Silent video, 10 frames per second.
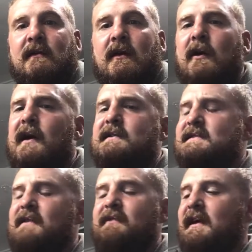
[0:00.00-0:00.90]
Oh yeah,
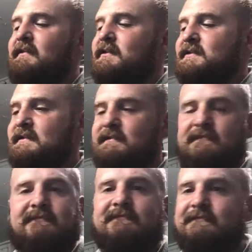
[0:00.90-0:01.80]
7K version.
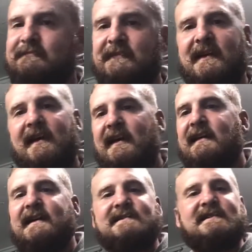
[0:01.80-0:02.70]

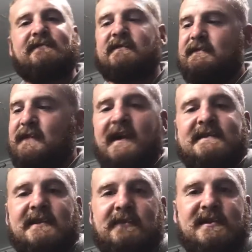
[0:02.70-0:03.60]
That's just for
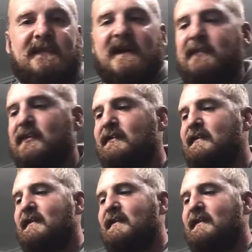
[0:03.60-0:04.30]
fancy rich people,